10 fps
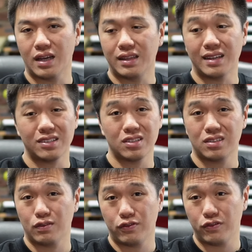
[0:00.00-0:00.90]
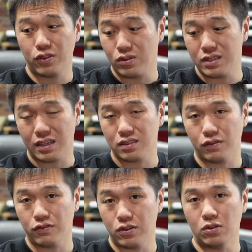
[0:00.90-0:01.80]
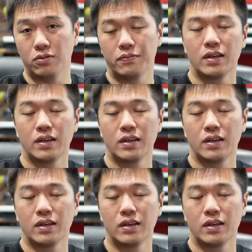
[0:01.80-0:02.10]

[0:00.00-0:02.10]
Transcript: and that's just a few tanks of fuel,